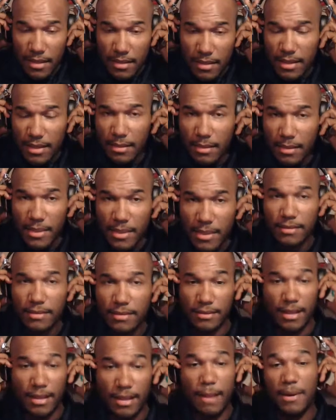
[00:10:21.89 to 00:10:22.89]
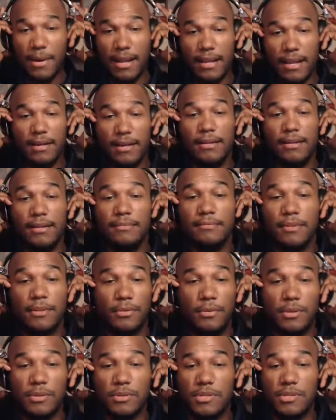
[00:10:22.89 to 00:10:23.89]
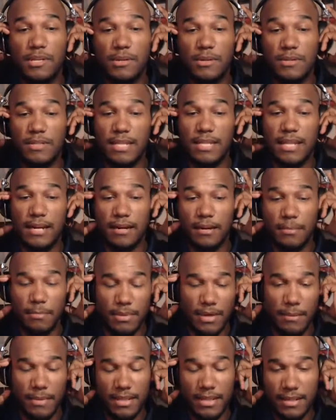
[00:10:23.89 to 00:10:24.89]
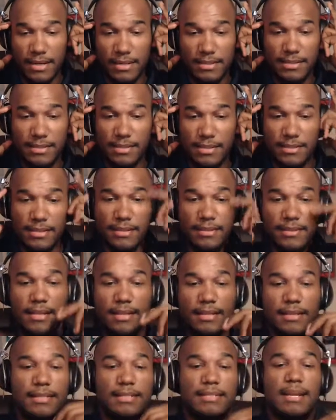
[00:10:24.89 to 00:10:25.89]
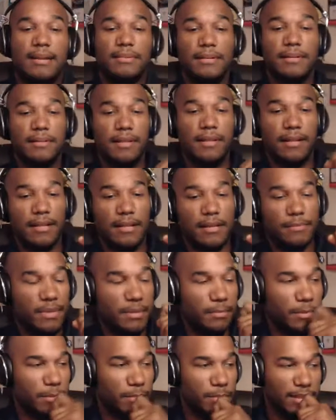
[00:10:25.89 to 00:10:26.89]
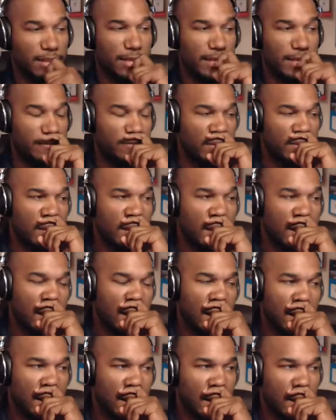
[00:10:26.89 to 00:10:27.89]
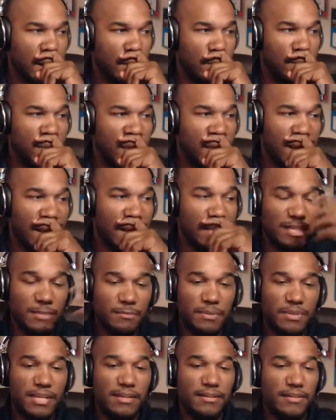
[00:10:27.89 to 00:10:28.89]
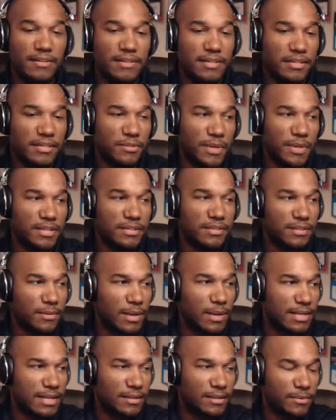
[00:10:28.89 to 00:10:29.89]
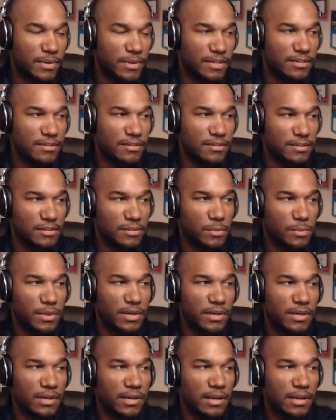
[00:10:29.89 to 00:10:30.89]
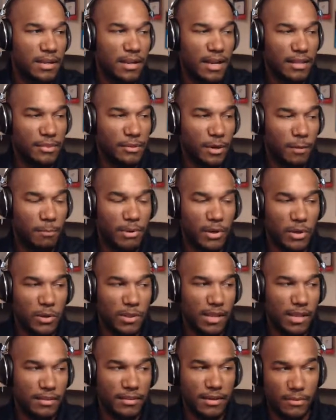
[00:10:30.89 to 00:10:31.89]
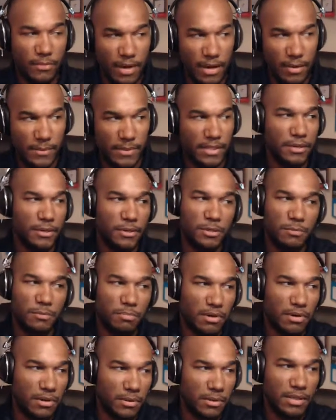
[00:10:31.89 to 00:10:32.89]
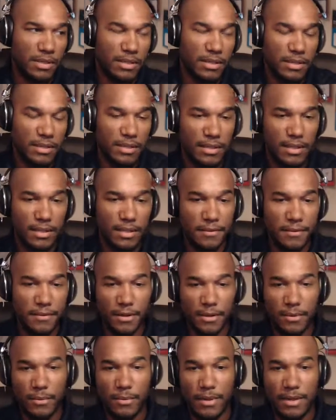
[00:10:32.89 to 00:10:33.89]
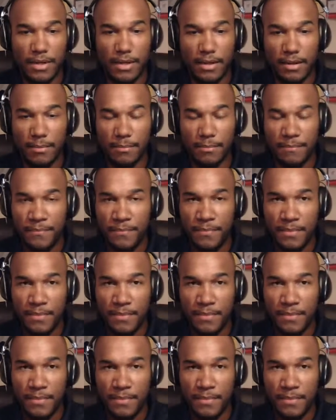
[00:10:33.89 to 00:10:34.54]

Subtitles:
Yeah, I mean, I'm not gonna throw stones there, but I mean that's just a thing that's out there that a lot of people believe. In this particular situation, though, I asked a question on Twitter. I threw a poll out there right when the news broke. I